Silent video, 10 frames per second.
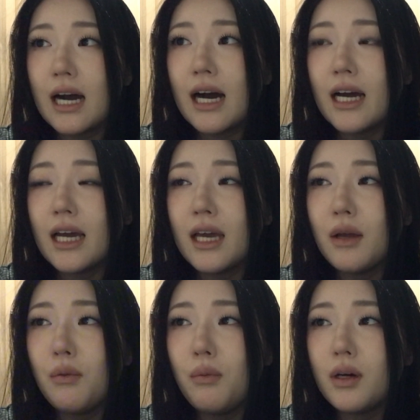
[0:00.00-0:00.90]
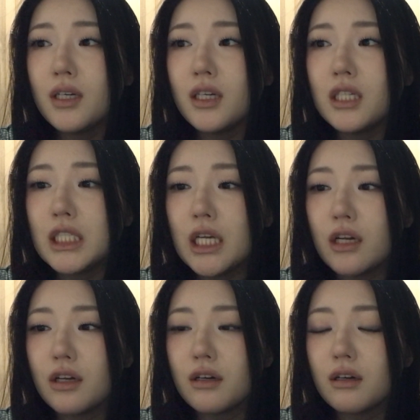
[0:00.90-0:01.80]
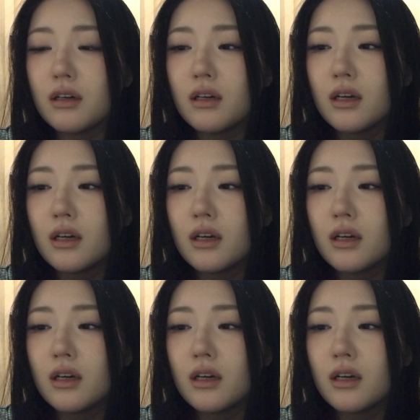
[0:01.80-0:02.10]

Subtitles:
I want to share